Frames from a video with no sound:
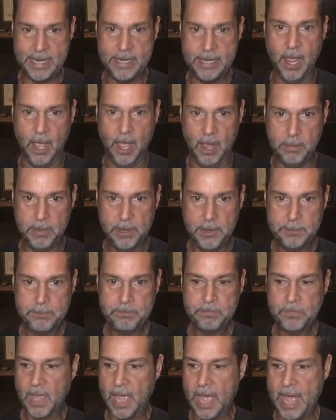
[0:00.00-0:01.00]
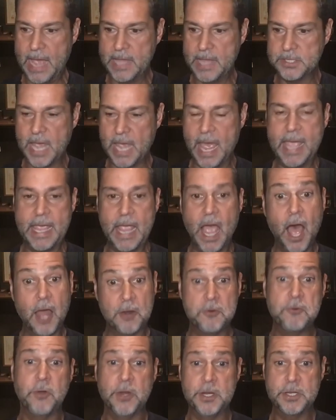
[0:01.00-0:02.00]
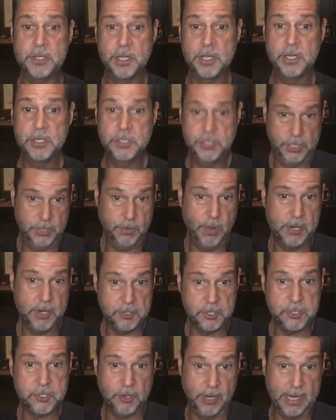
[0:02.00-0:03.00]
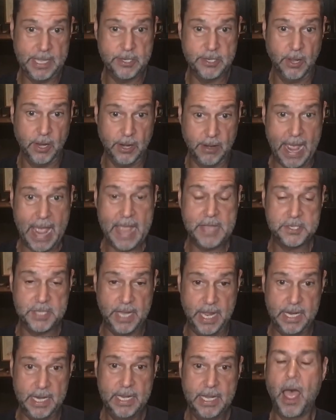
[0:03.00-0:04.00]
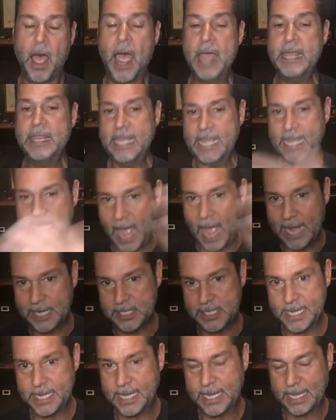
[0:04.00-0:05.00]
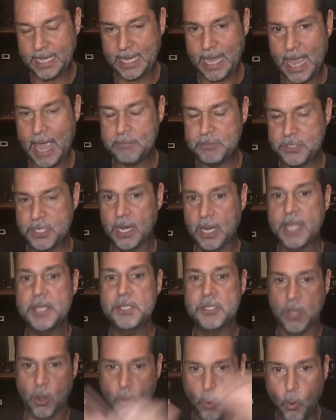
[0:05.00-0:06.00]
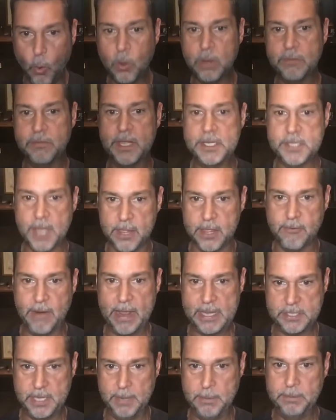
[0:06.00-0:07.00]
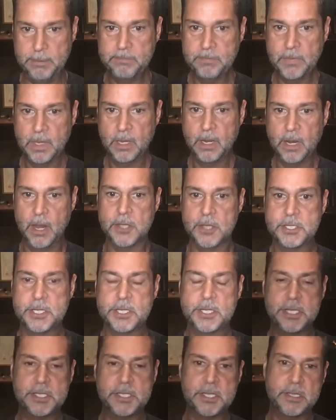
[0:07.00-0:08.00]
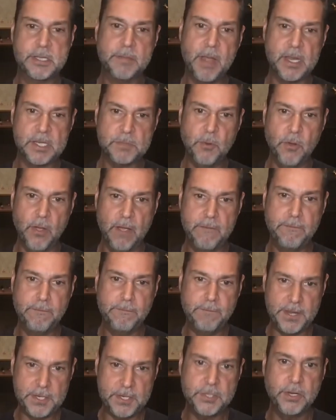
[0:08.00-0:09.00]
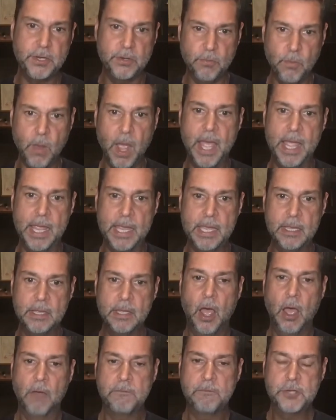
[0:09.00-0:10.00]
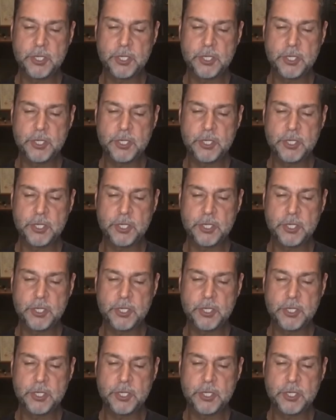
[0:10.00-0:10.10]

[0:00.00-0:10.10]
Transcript: end up as a 100, 200 trillion dollar asset. I think it actually encapsulates all of these other asset classes because it's a much more efficient way of